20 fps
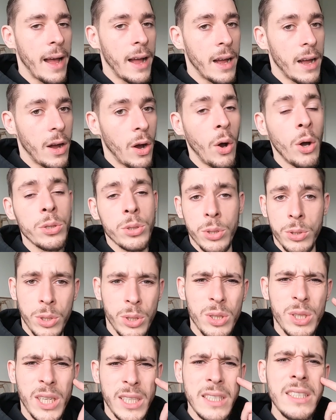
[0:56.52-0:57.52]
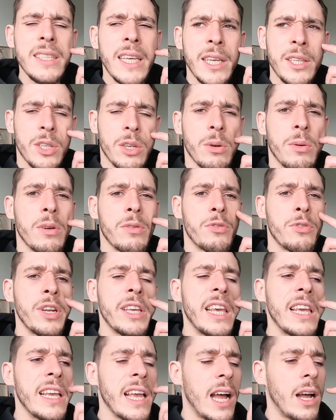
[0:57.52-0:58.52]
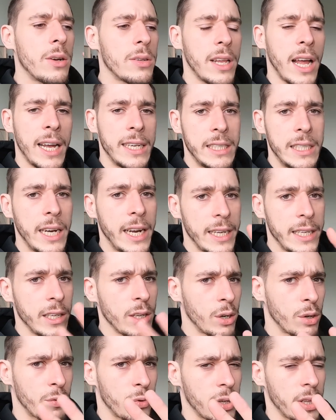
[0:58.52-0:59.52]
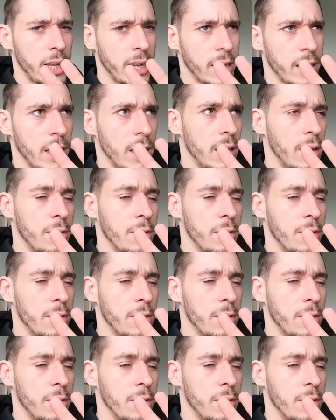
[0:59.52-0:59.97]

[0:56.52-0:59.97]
Uh, also, too, just in case you were freaking out, I did Aikido for like